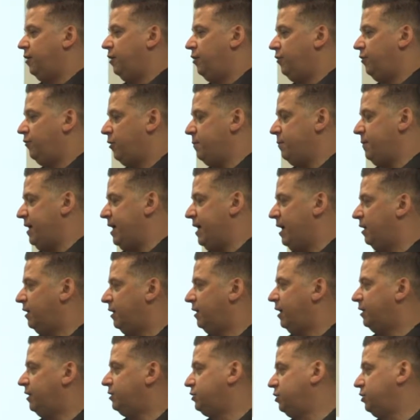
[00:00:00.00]
For me, at
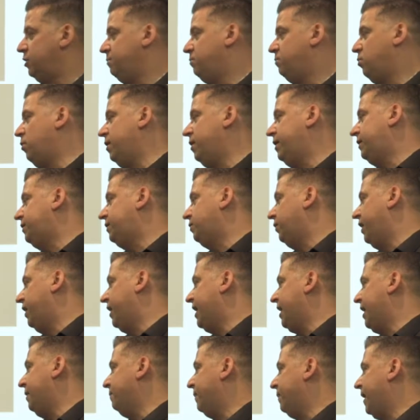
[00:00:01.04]
a certain point, when I
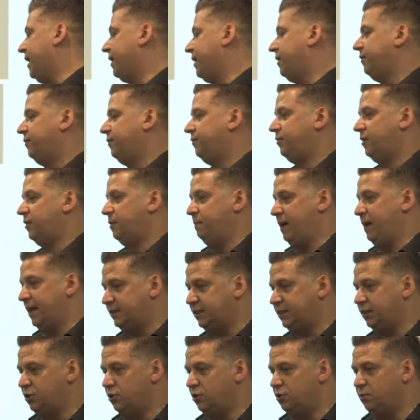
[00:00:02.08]
came back from
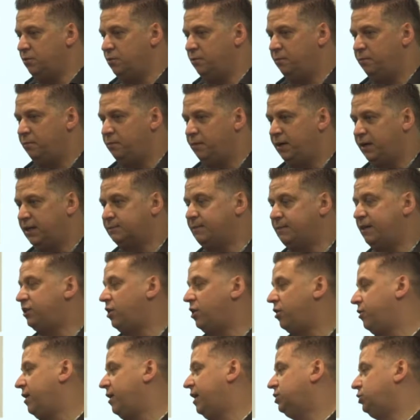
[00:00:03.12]
Mexico, because my
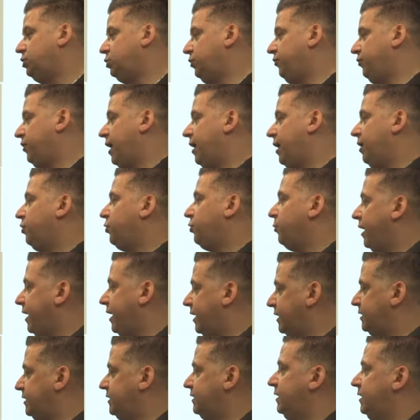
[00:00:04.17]
daughter has juvenile
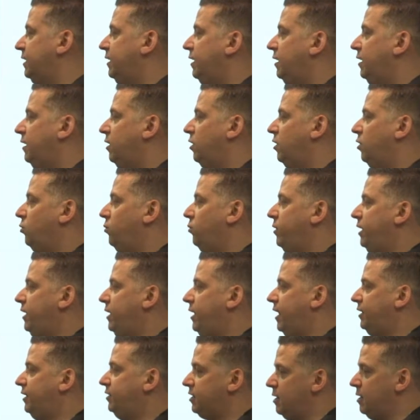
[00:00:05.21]
arthritis, we
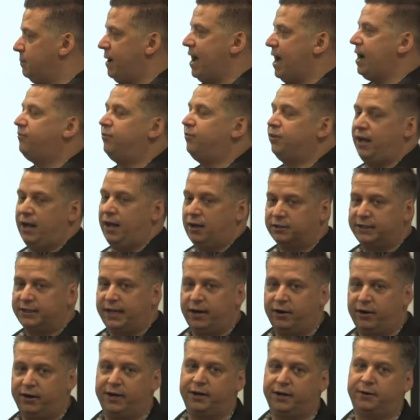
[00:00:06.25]
had to come back for the
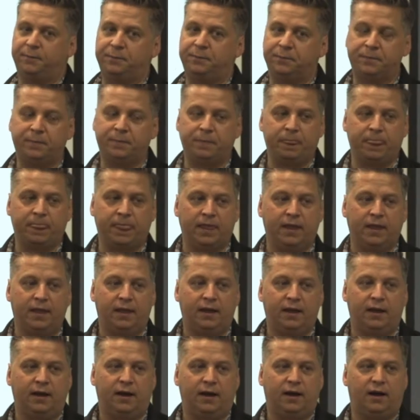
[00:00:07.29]
healthcare here.
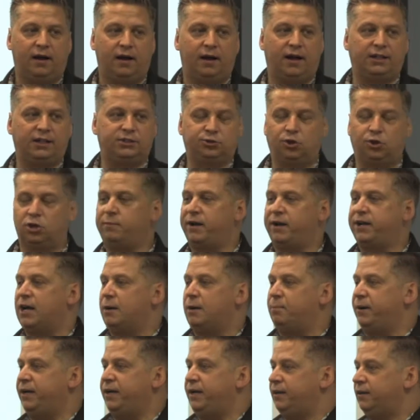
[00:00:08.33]
I sold my
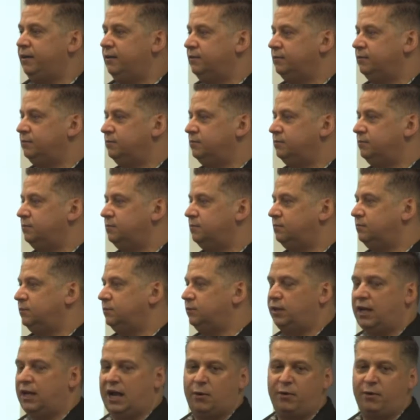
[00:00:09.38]
company.
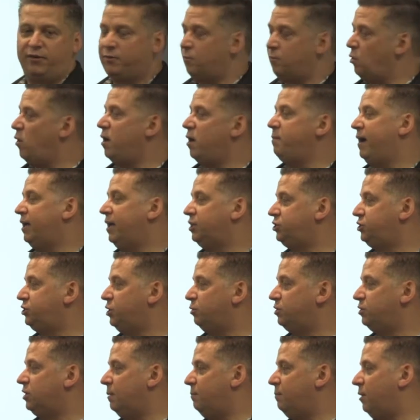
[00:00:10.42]
I went from a one-man show
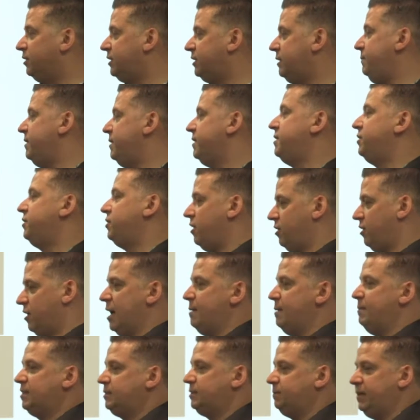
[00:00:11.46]
to a multi-million-dollar
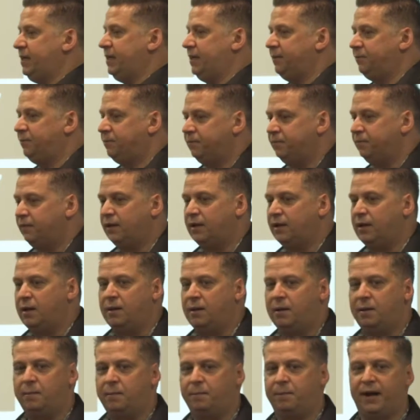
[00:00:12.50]
MSP,
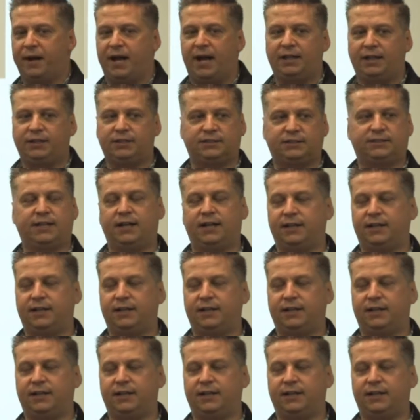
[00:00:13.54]
but I had to sell